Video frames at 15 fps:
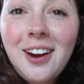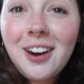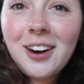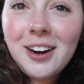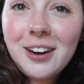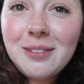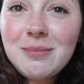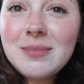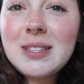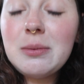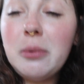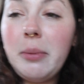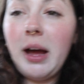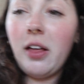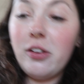are some
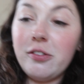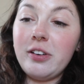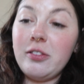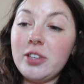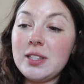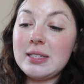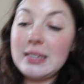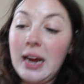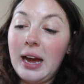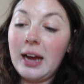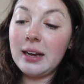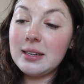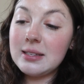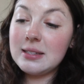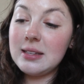of my other favorite
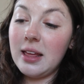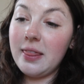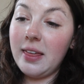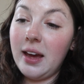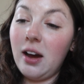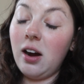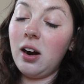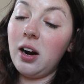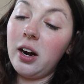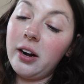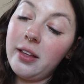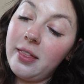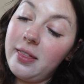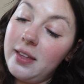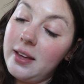snacks. They
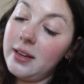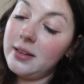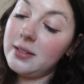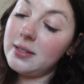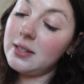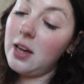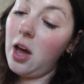are these